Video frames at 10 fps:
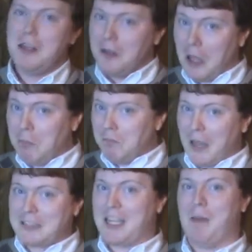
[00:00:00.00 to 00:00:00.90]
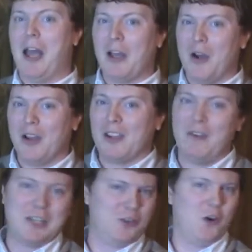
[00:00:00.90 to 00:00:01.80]
you know, next time I go to a
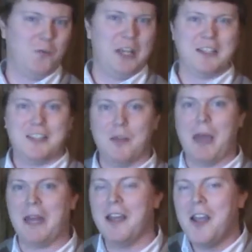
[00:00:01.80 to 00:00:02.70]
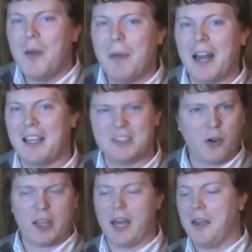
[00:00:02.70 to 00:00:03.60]
convention, hopefully I'll see the man. But he's a
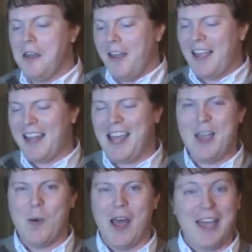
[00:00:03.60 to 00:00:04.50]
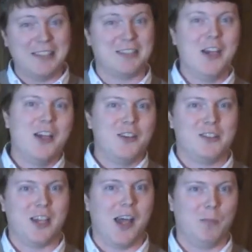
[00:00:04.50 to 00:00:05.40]
great guy. Anyways,
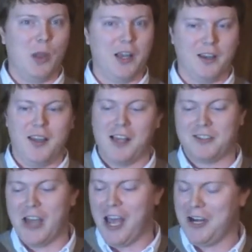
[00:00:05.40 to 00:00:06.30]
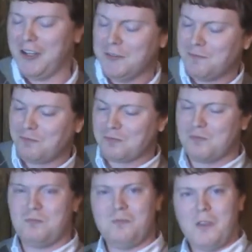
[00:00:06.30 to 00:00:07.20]
side plug aside.
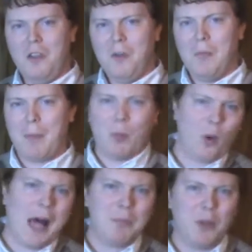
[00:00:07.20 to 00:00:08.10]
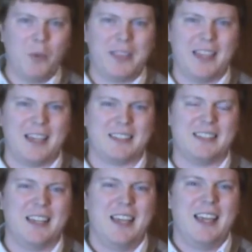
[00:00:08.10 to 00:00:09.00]
My problem with this
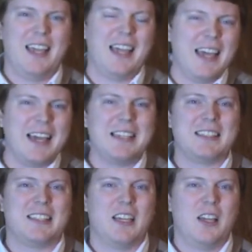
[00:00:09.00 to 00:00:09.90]
is